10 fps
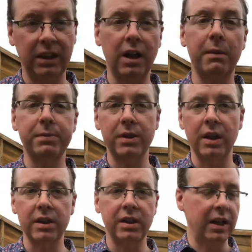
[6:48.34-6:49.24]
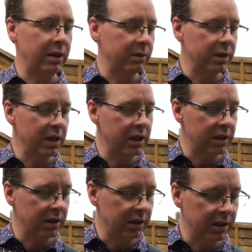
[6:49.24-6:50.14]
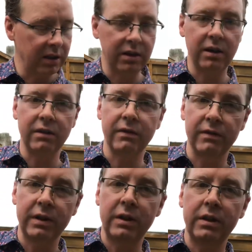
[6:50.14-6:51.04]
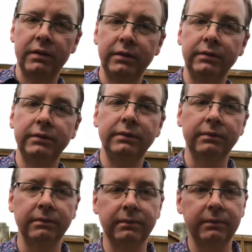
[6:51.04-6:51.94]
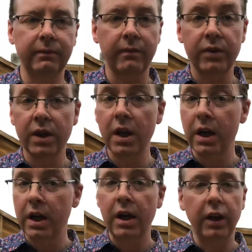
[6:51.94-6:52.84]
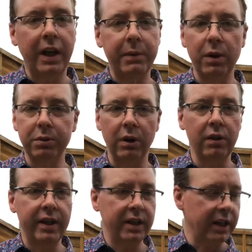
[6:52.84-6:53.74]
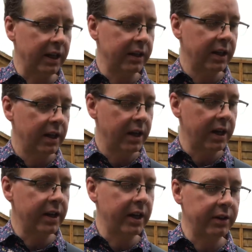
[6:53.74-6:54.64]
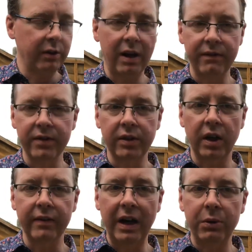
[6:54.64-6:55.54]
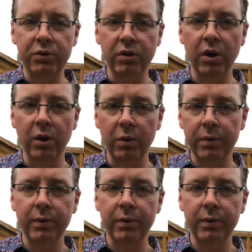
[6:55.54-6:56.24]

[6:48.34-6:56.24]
Upside down E and right. Okay, we go through all that again, and then you have this kind of outro.